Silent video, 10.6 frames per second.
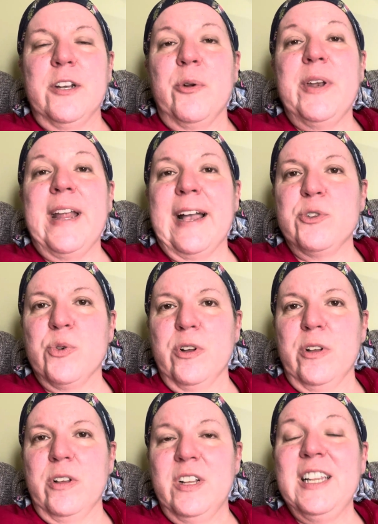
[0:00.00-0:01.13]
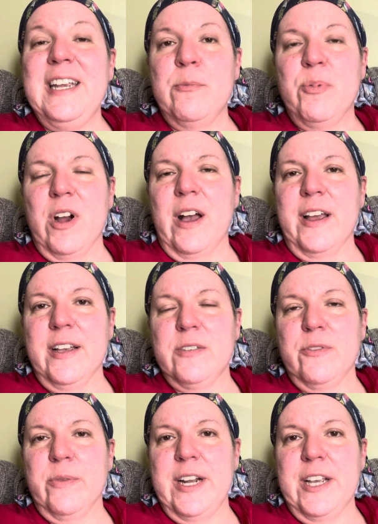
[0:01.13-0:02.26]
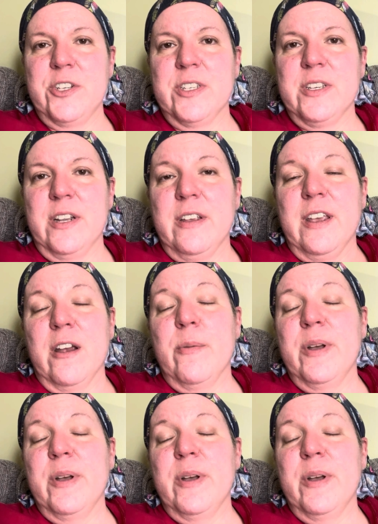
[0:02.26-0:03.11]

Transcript: Natural, clean products for radiation skincare.